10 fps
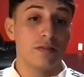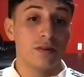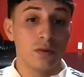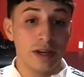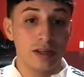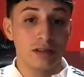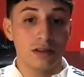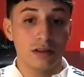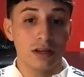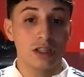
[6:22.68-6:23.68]
different ways,
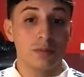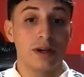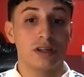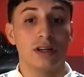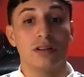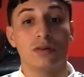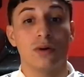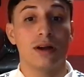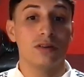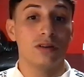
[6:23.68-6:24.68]
especially
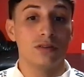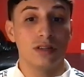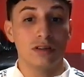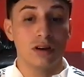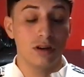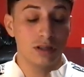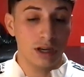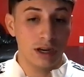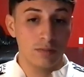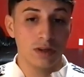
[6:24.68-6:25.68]
throughout you know these hard
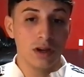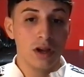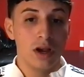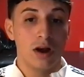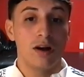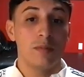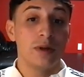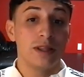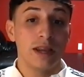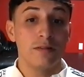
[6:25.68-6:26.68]
times. Um,
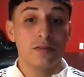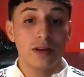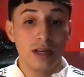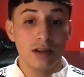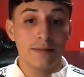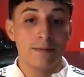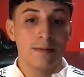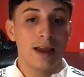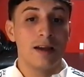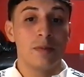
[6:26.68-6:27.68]
but thankfully,
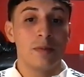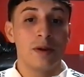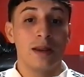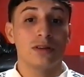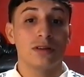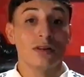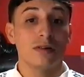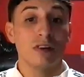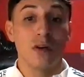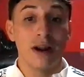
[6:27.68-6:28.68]
I've been able
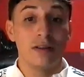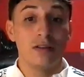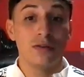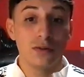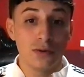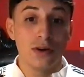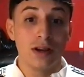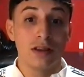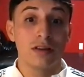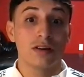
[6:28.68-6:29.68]
to grind through
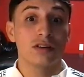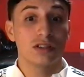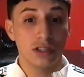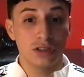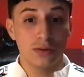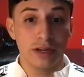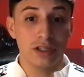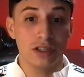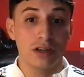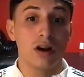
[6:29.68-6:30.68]
the
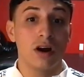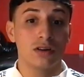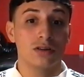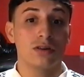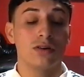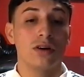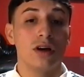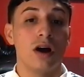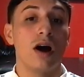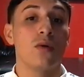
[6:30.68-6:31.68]
situation and also
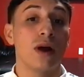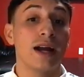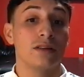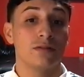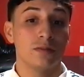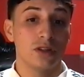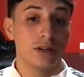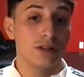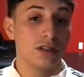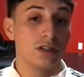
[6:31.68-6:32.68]
arise from
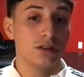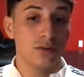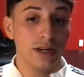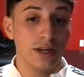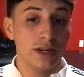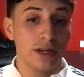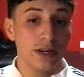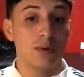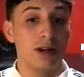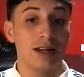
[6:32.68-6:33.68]
certain situations.
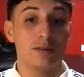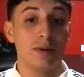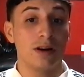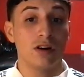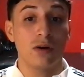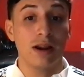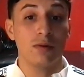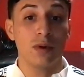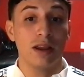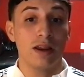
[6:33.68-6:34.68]
But it's been a
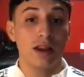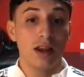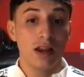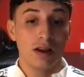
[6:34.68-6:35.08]
great way,